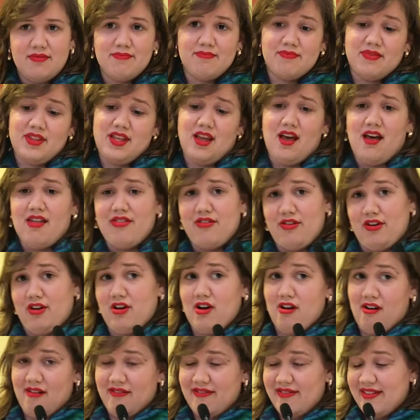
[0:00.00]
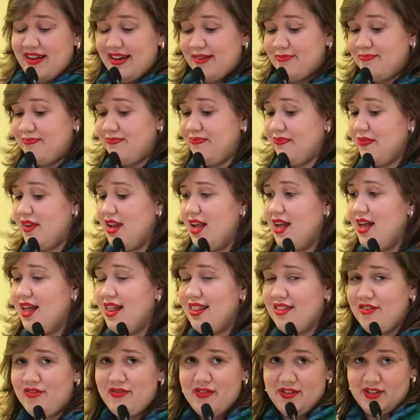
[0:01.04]
the other coffee,
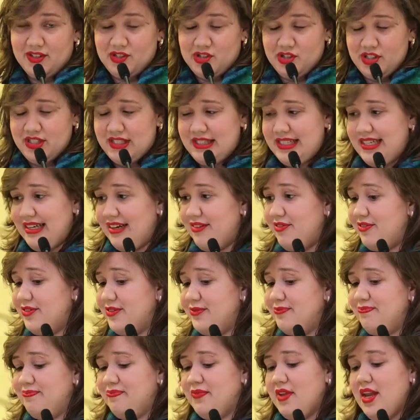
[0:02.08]
the filtered stuff?